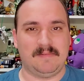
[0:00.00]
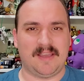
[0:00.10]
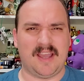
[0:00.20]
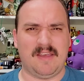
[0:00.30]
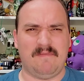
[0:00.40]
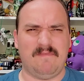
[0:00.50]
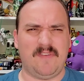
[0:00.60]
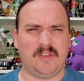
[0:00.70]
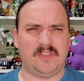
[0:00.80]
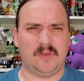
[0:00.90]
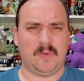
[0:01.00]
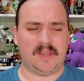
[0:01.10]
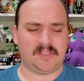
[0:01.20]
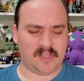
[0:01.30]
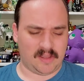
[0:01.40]
kind of fell to the
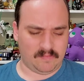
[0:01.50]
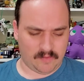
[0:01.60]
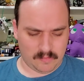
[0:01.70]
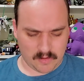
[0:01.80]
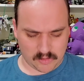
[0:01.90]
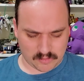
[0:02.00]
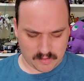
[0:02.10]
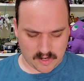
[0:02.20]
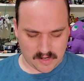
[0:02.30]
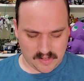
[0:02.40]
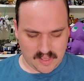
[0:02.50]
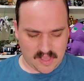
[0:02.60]
wayside for the most part.